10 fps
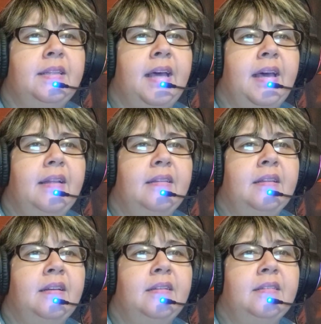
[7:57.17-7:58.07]
that
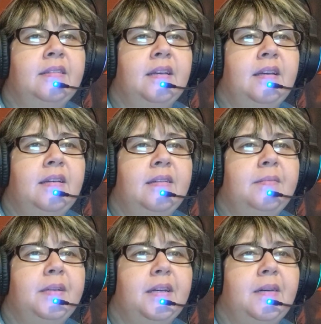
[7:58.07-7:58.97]

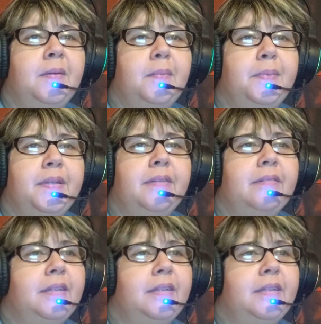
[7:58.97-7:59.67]
longtime comic book